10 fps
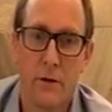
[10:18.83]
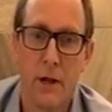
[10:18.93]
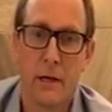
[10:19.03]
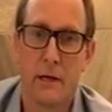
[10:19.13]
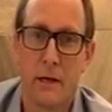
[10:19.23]

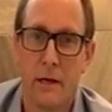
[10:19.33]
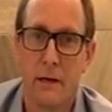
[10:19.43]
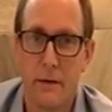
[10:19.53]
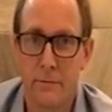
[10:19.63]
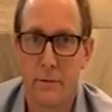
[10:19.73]
night and
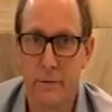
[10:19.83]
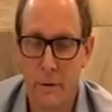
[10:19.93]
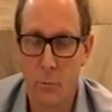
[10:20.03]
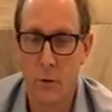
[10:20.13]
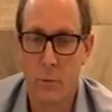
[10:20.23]
day different
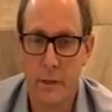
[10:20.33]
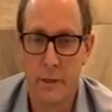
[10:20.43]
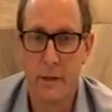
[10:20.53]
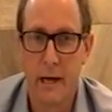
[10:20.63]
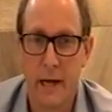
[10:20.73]
than what
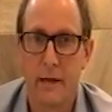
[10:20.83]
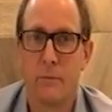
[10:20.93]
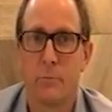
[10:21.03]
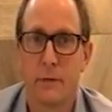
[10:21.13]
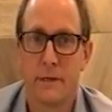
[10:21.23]
we
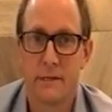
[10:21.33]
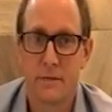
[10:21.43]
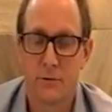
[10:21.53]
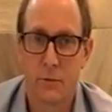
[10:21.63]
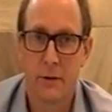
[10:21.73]
had in place
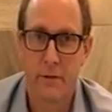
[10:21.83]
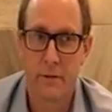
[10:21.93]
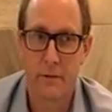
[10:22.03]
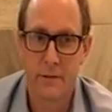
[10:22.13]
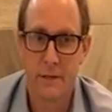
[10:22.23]
in
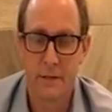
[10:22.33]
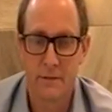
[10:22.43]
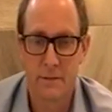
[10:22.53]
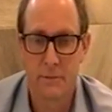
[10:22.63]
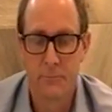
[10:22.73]

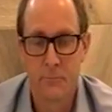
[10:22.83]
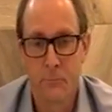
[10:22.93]
2013. So